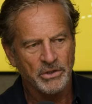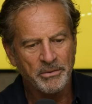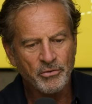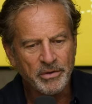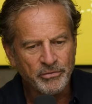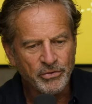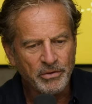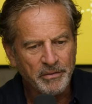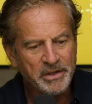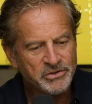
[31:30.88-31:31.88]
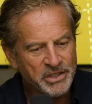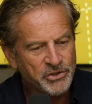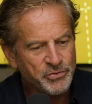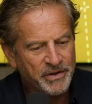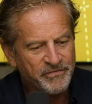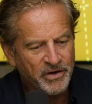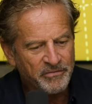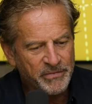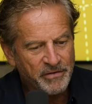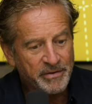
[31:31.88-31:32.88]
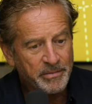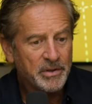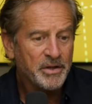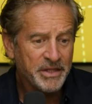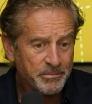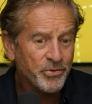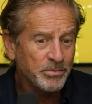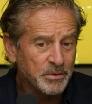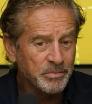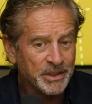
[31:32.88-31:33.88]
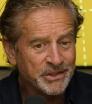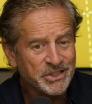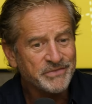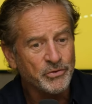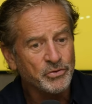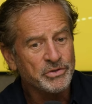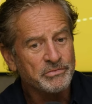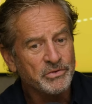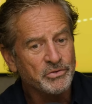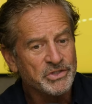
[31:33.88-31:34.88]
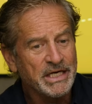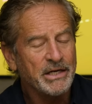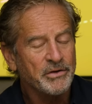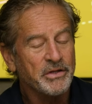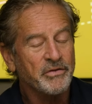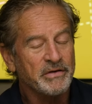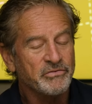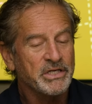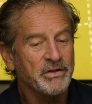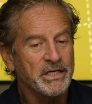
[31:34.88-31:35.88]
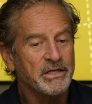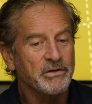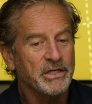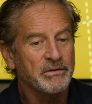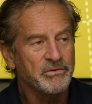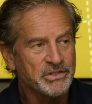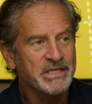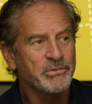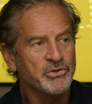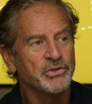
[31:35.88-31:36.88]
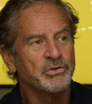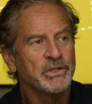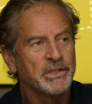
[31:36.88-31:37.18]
So I'm agreeing with you. I reckon there's another 25 in November, but I think probably just for good sake, I think they'll give us another hit in December too.